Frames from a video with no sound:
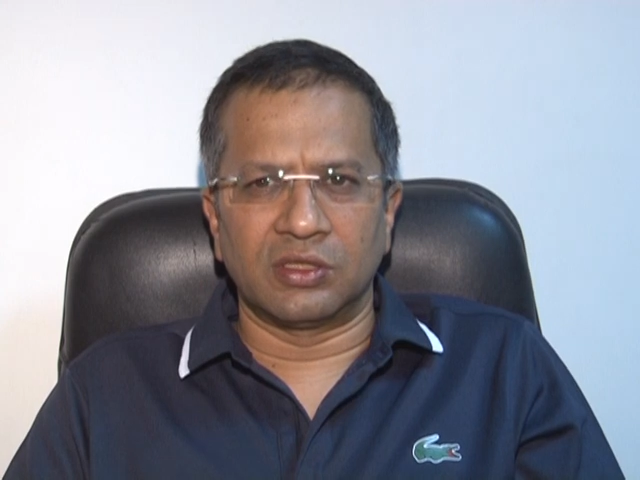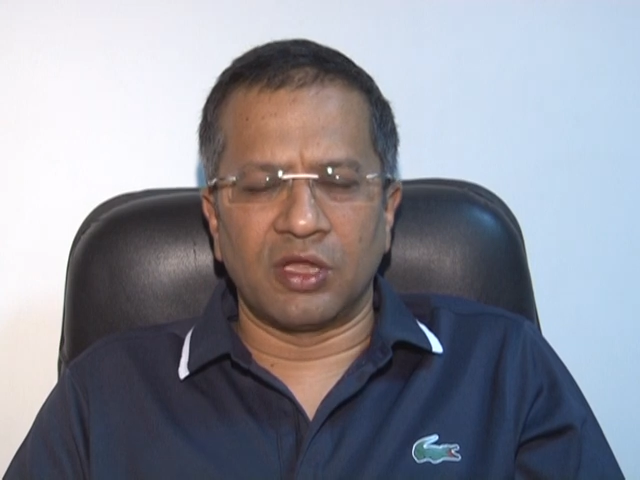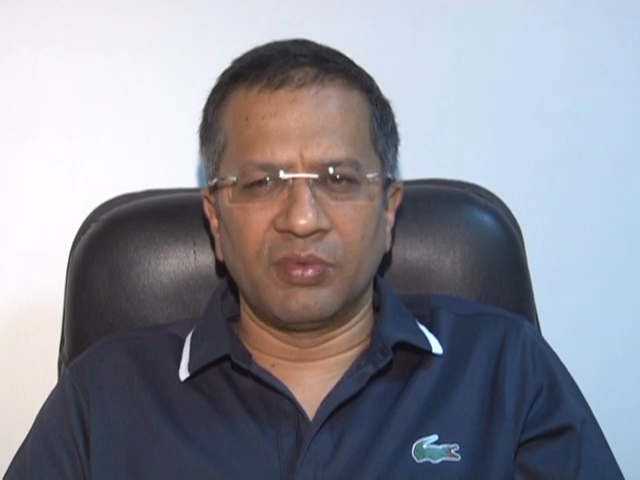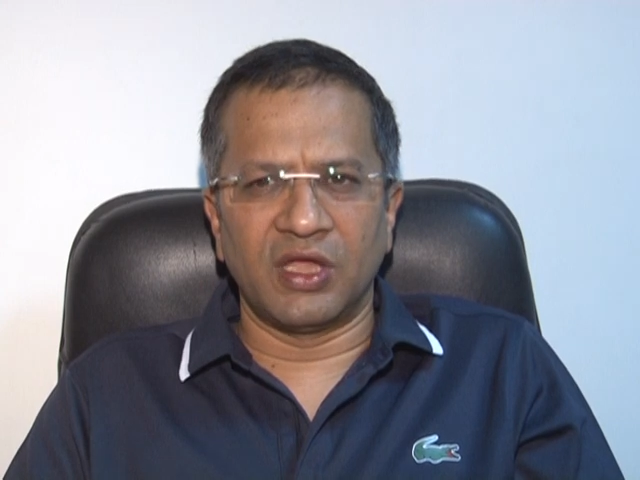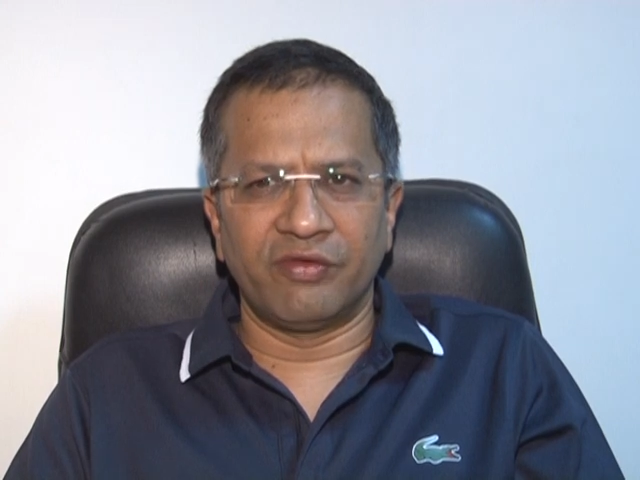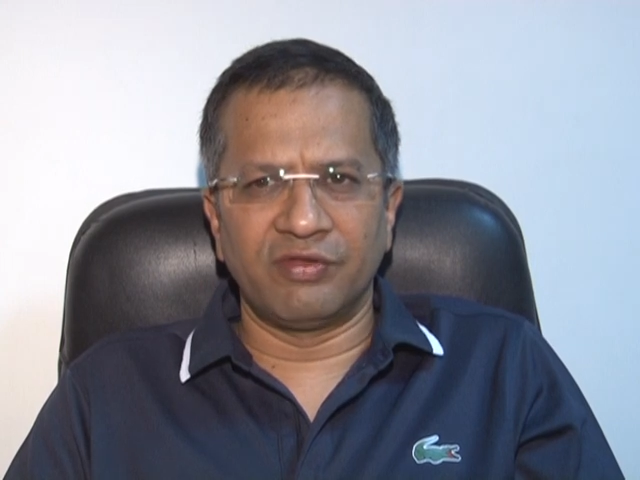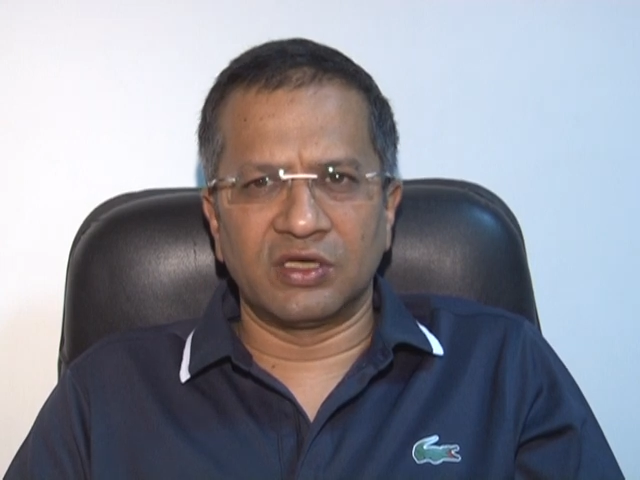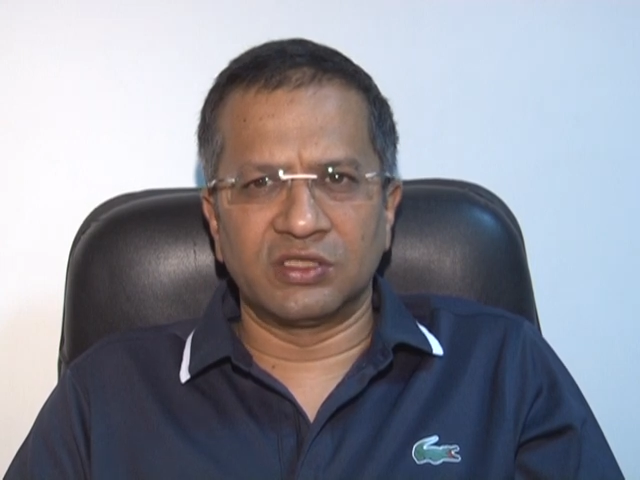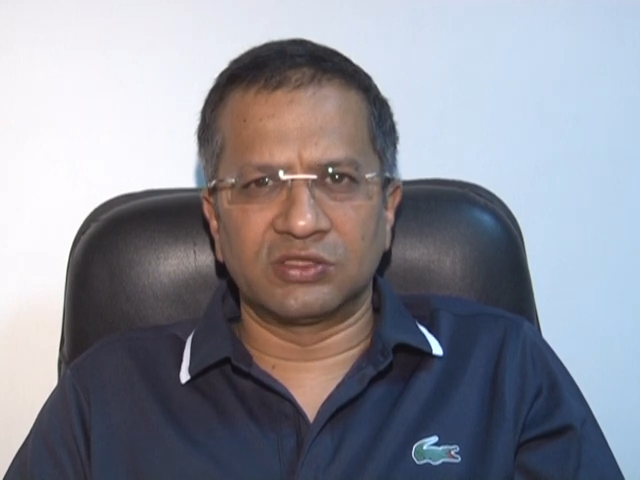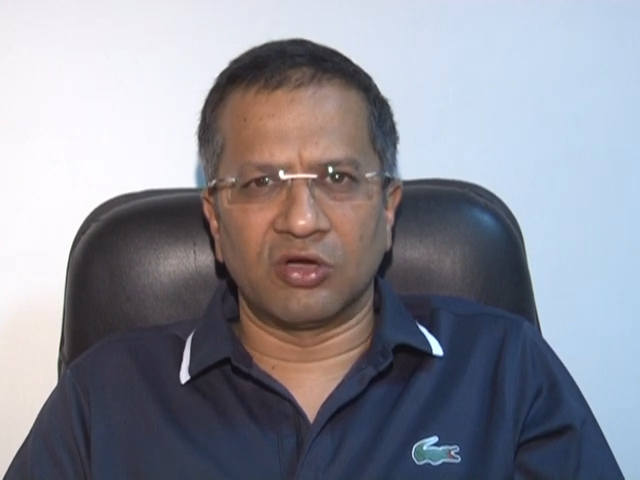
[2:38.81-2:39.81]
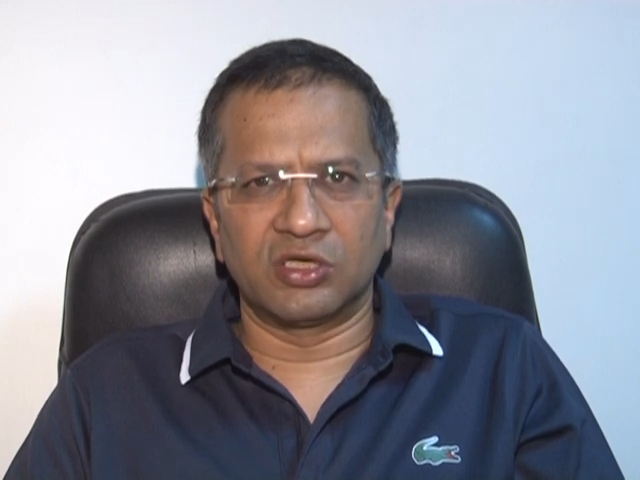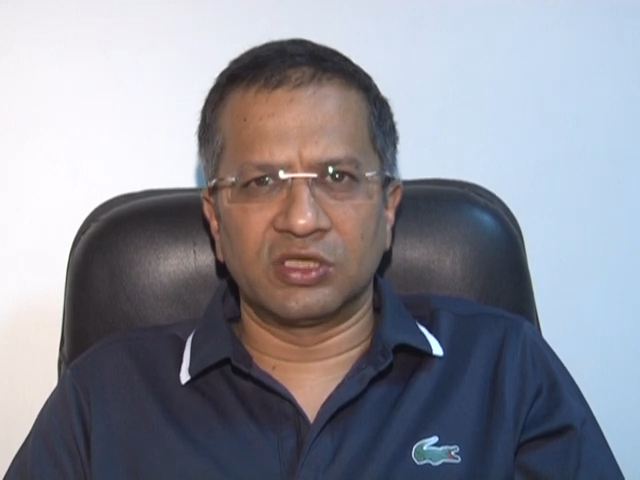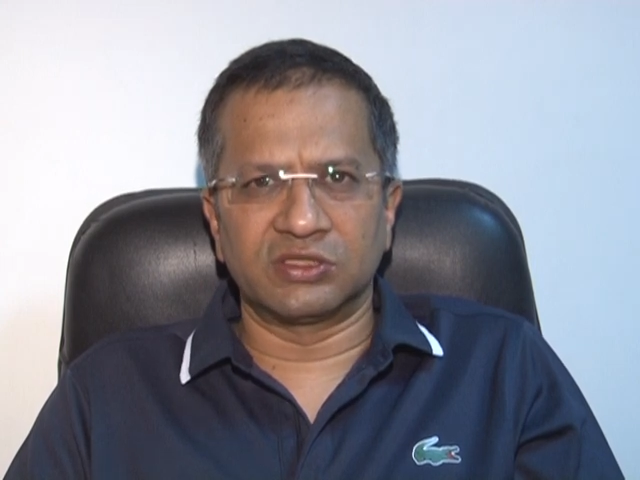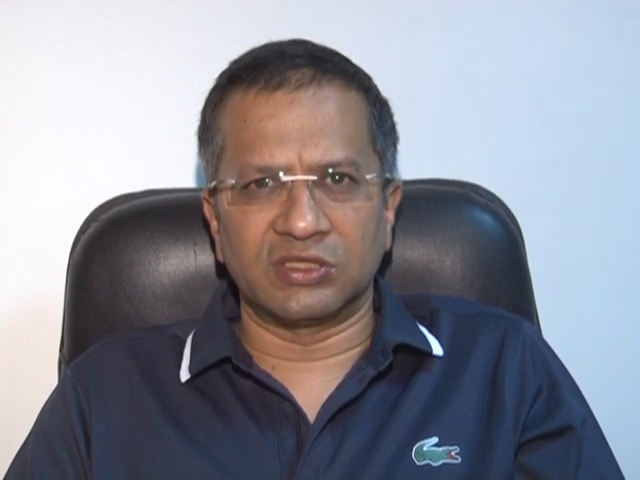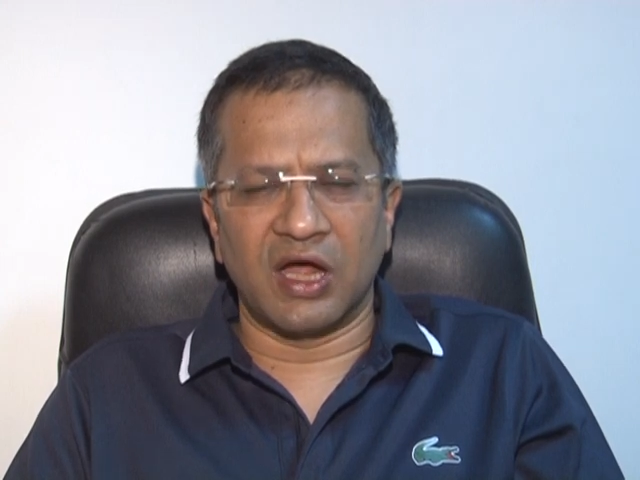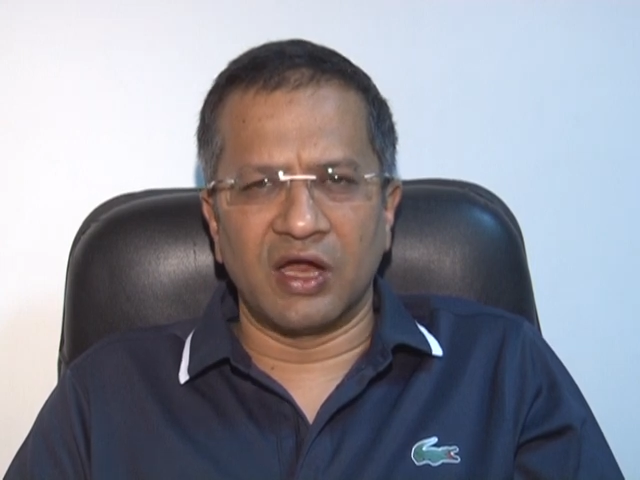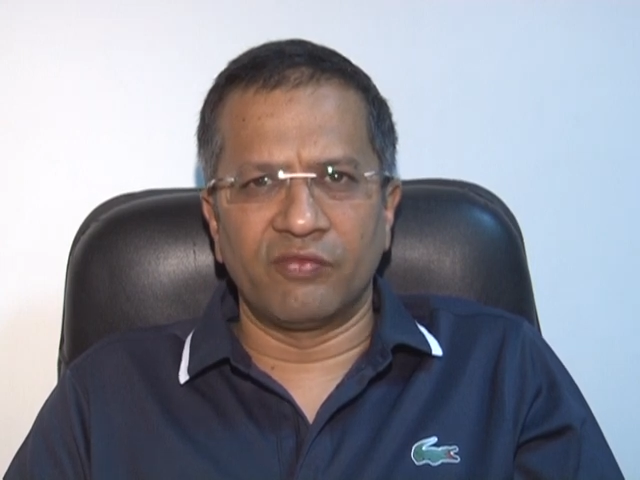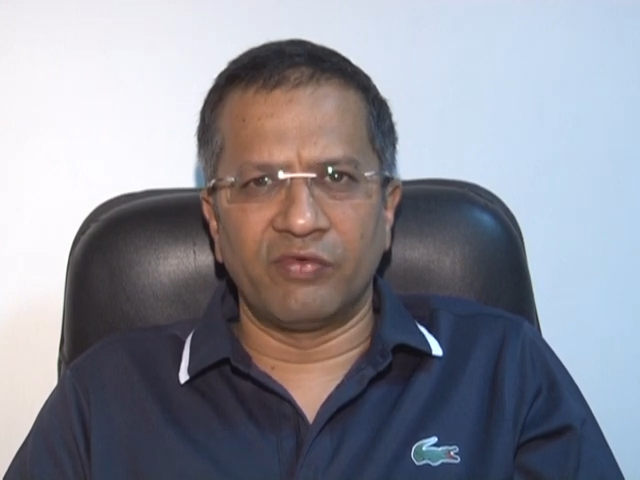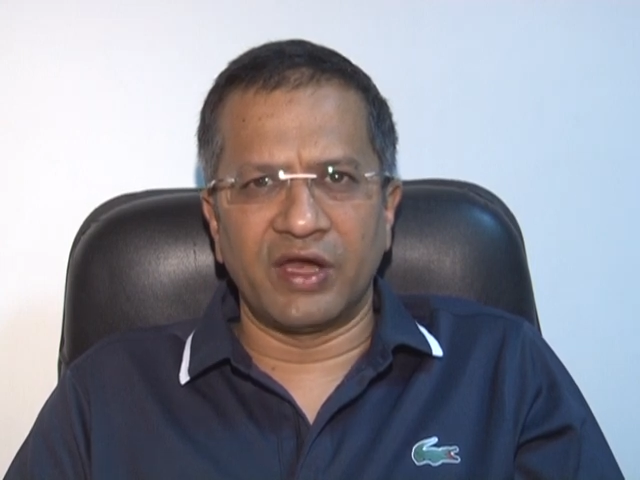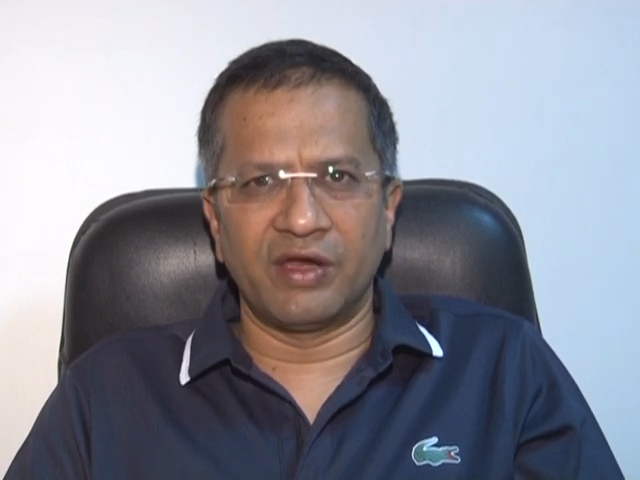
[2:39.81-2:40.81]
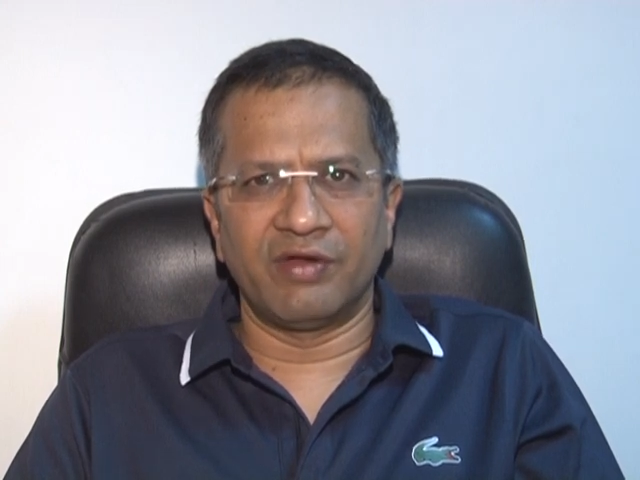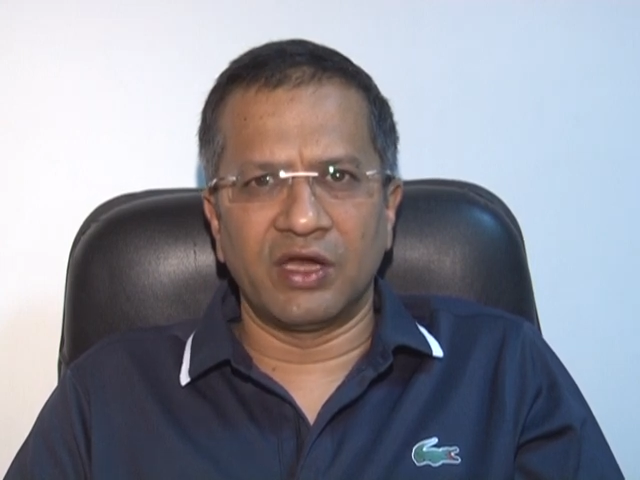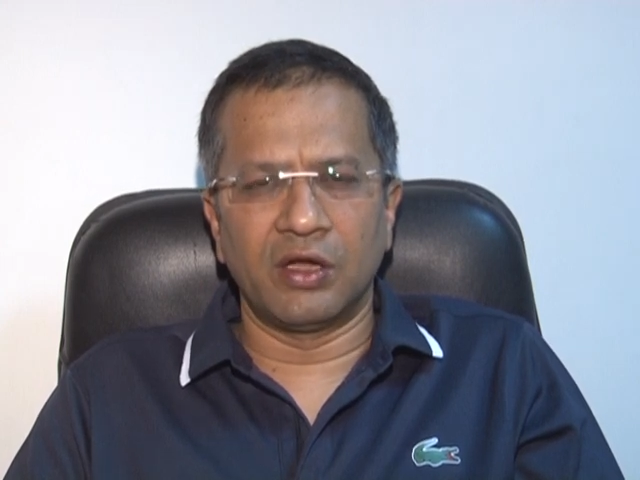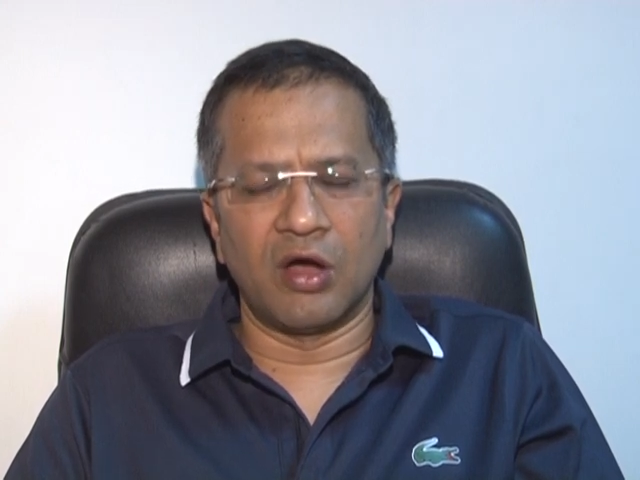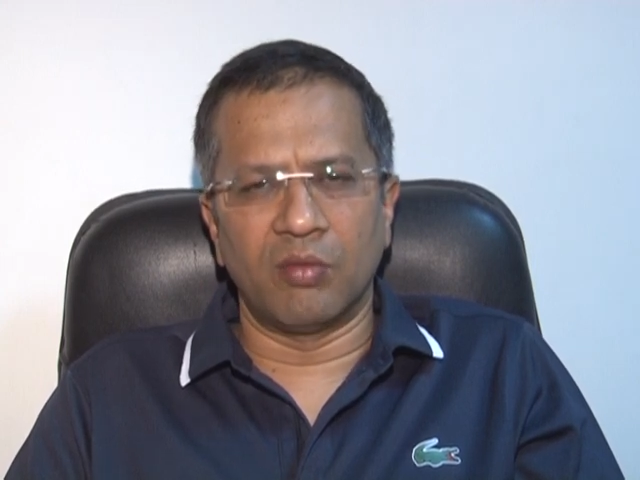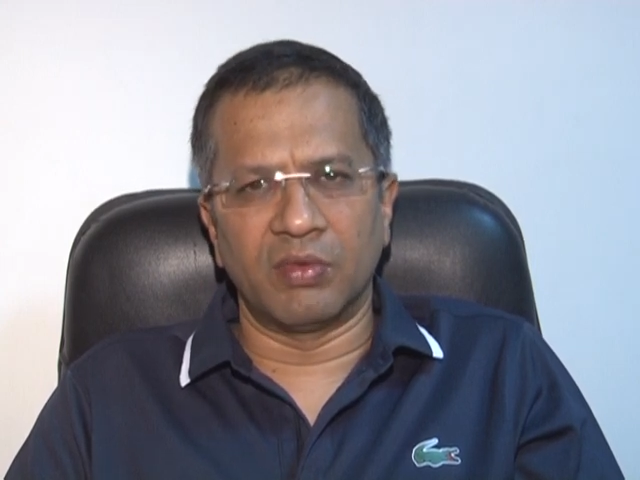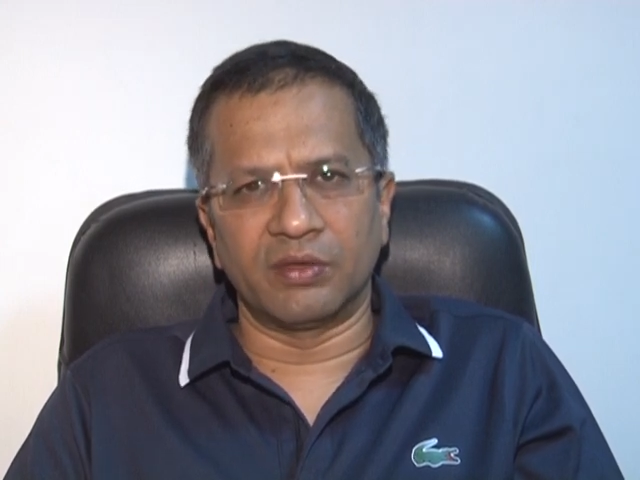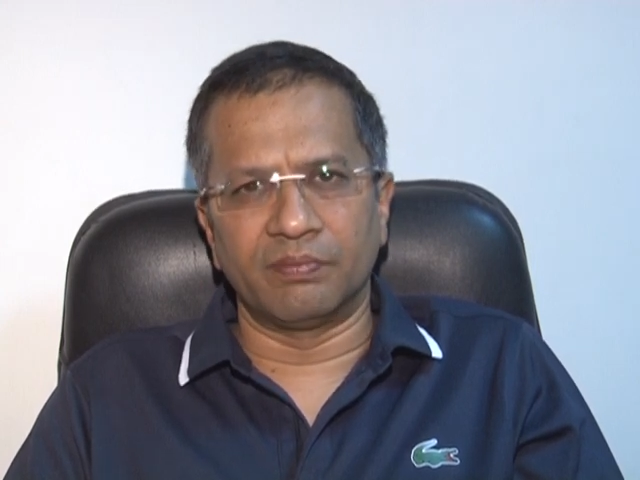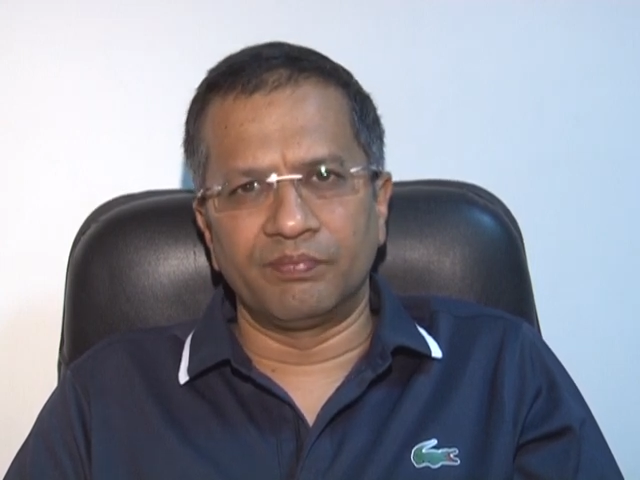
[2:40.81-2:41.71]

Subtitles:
the behavior disorders are very common